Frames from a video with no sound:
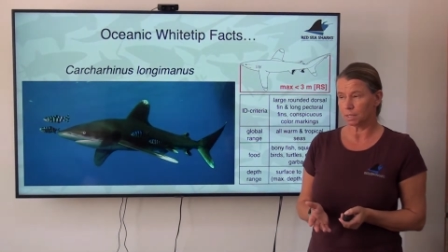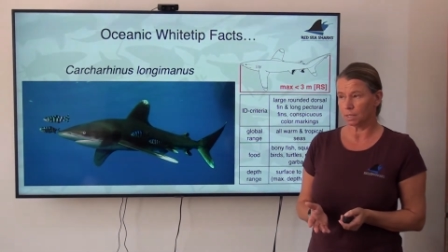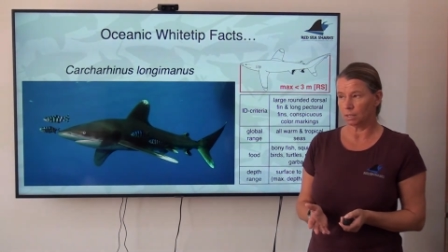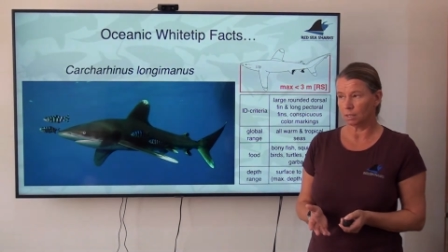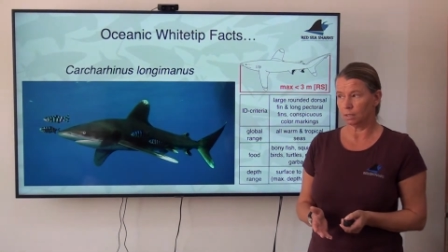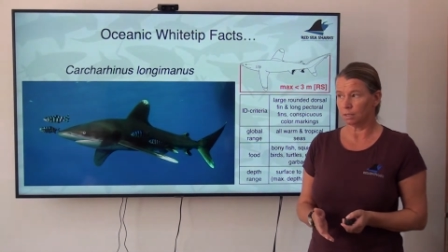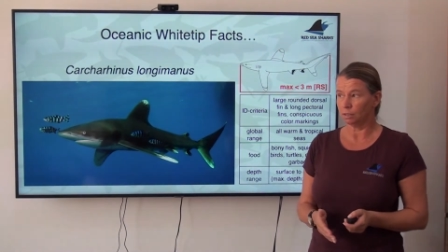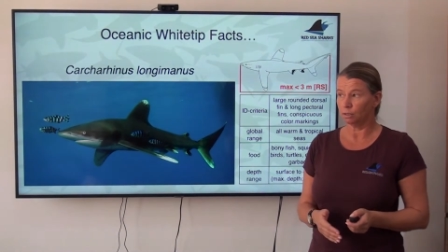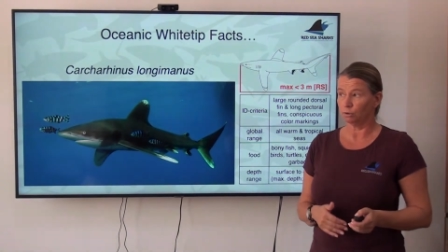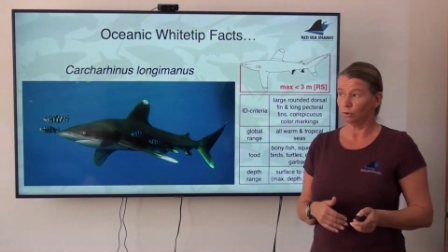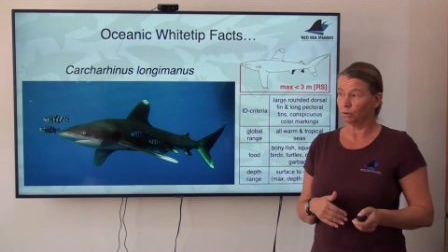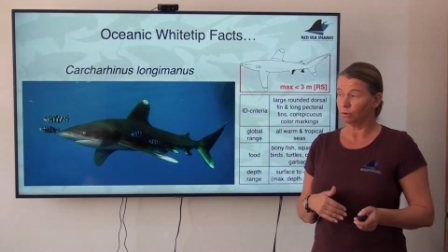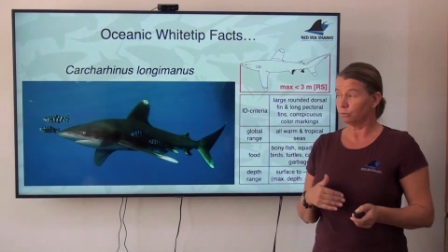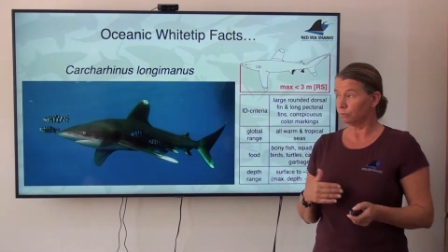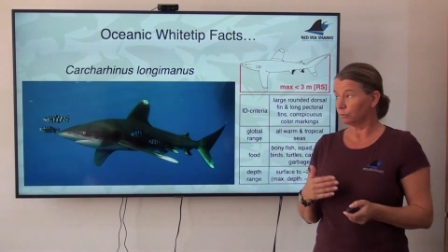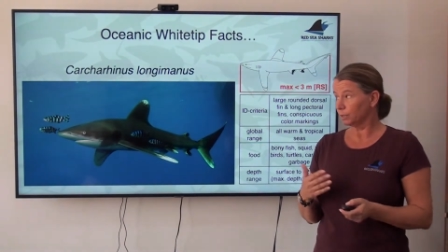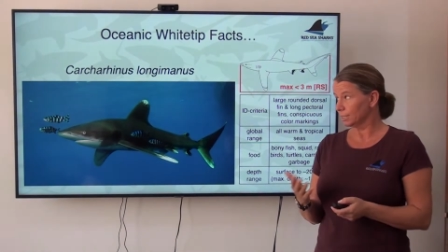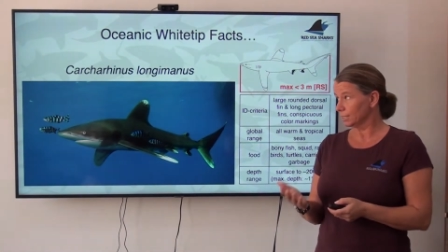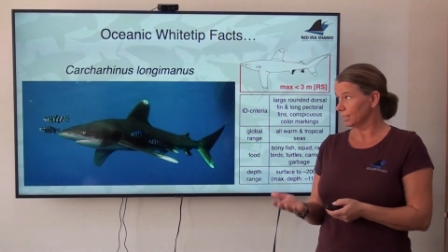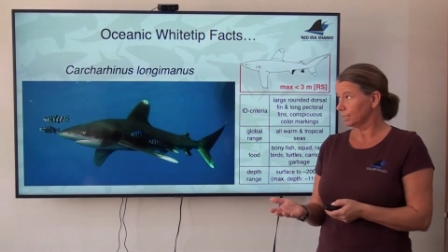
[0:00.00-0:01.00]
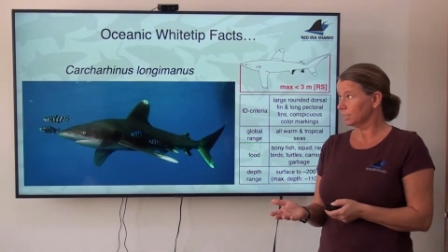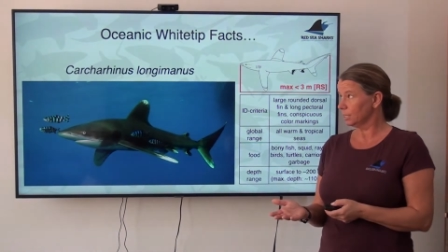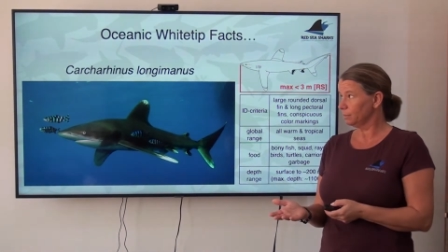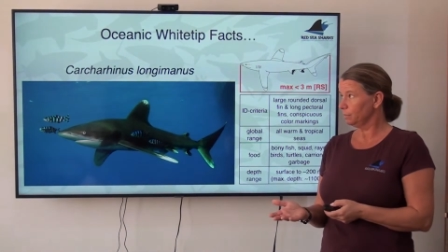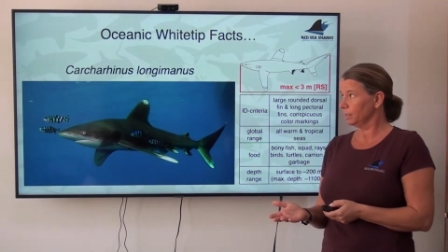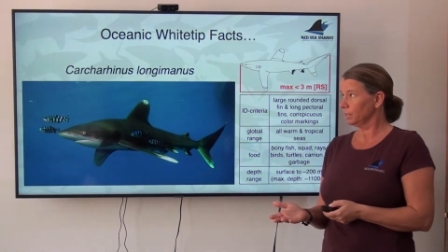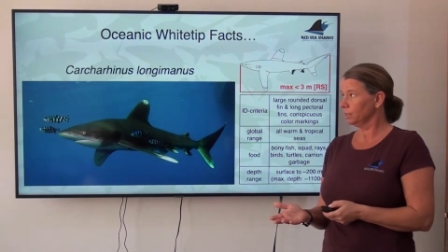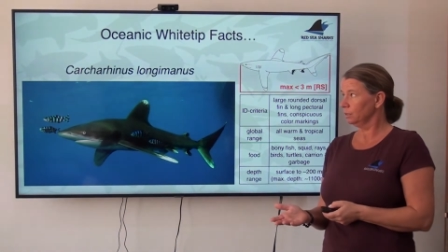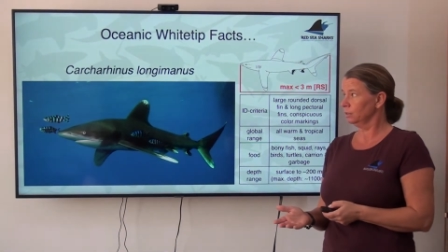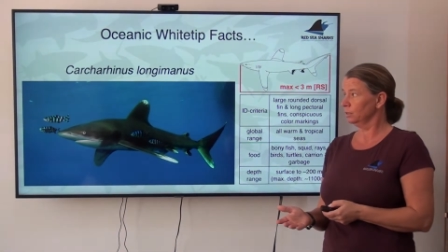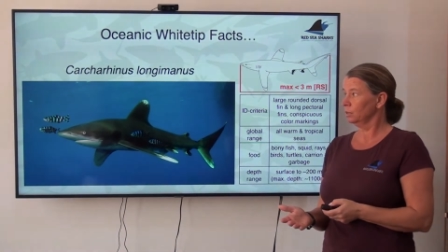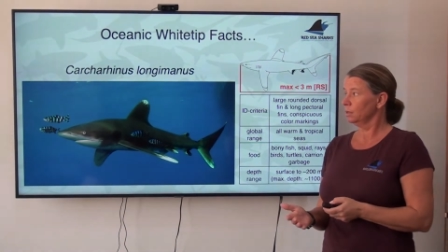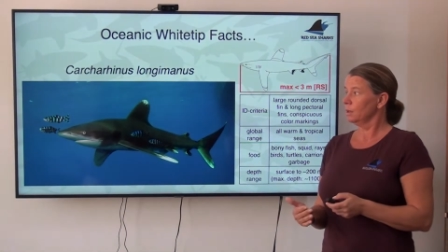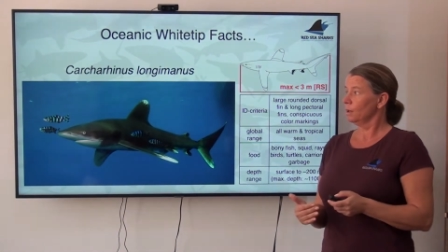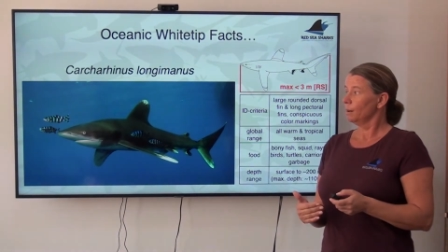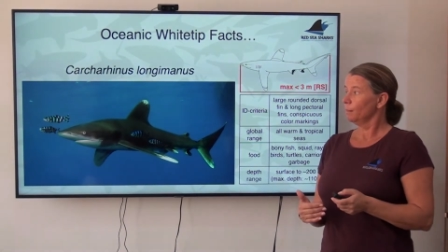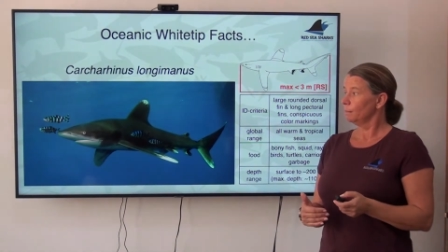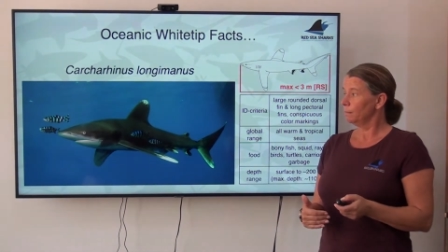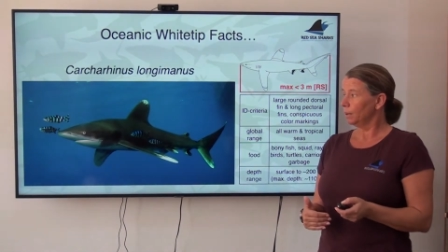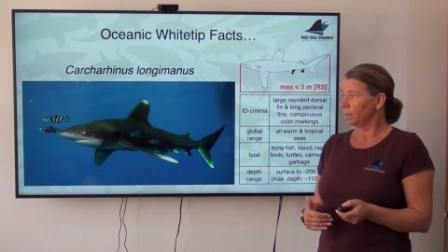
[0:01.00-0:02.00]
In a lot of ways they're typical,
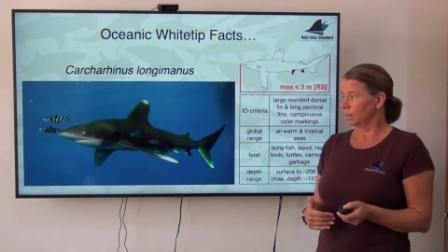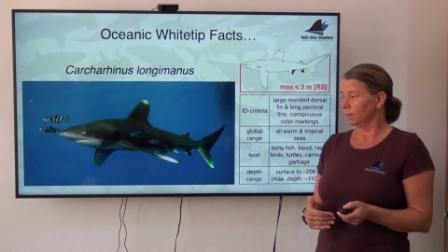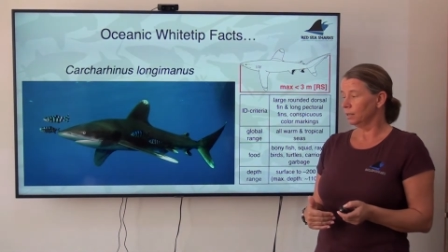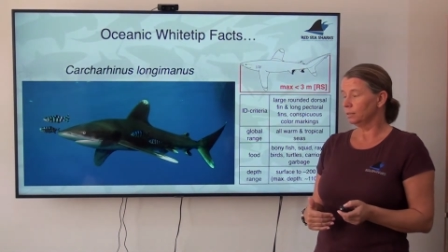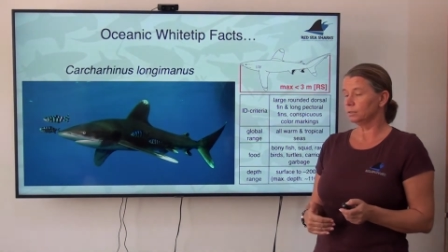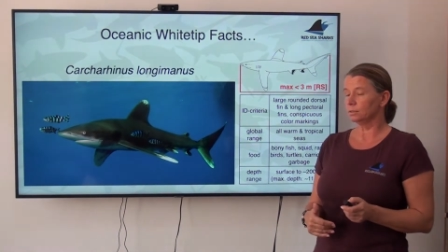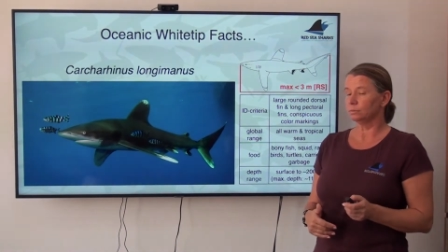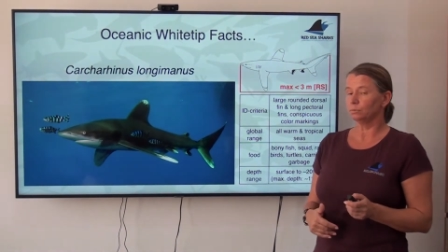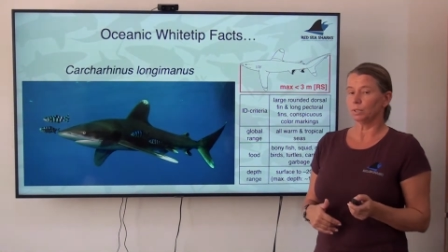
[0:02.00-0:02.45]
but